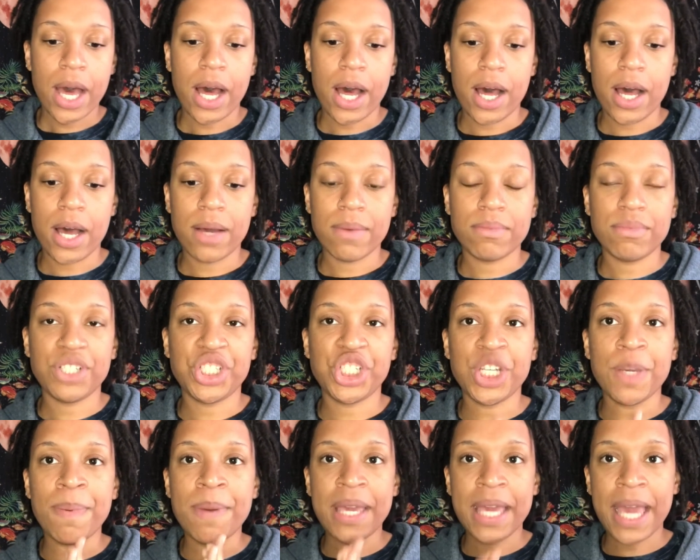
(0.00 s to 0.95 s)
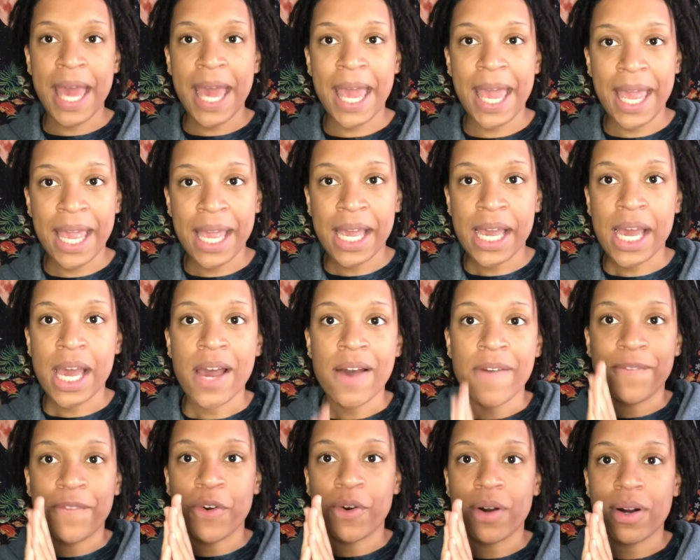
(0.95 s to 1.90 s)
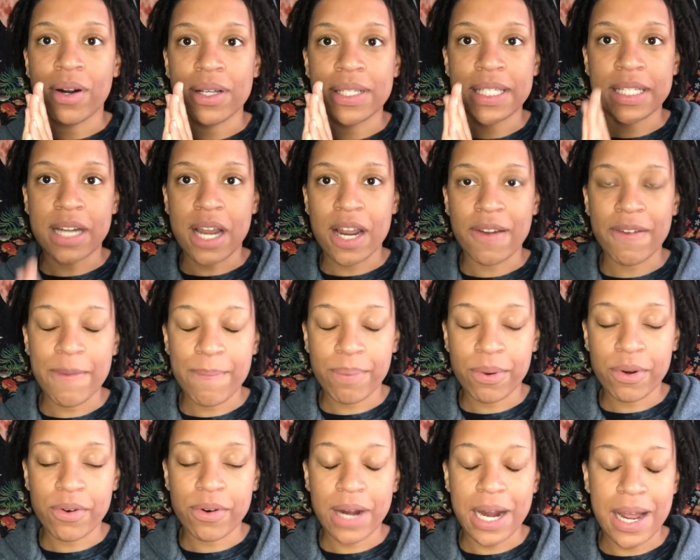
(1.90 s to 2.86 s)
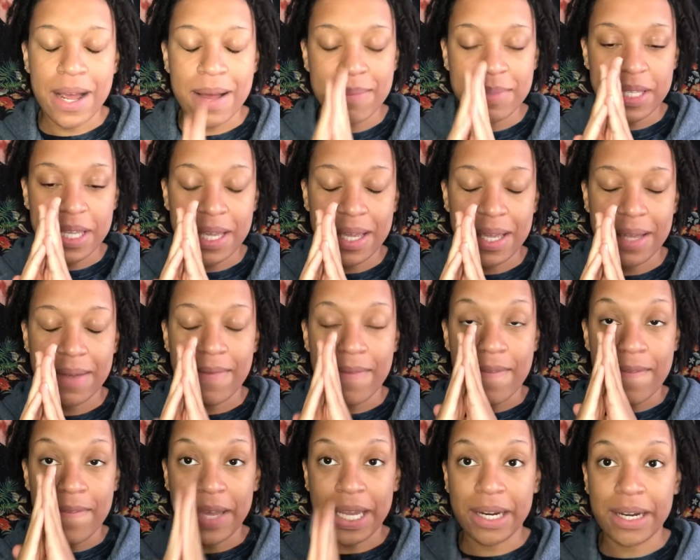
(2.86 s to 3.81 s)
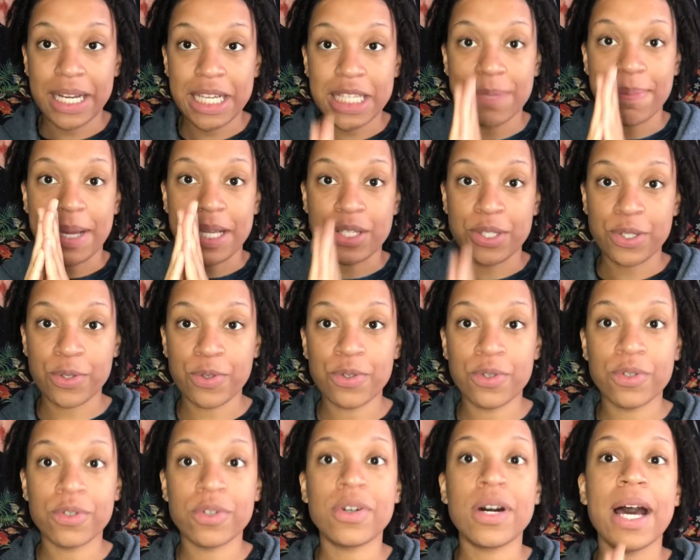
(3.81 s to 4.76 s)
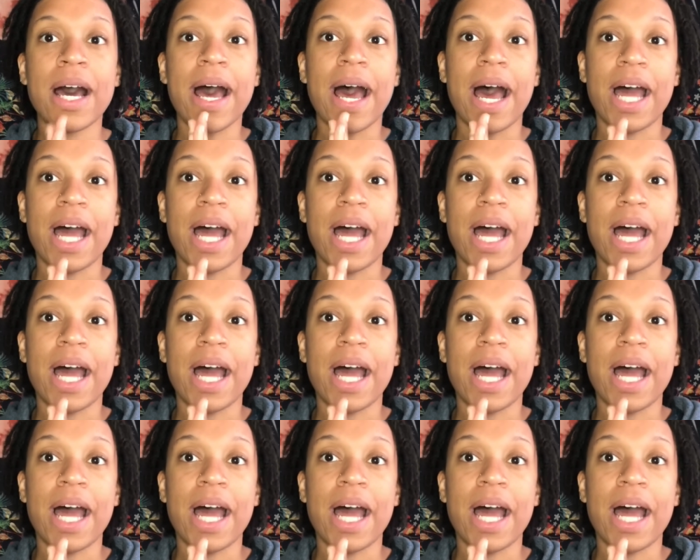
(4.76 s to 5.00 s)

Um, GPA for sonography programs, it varies by school.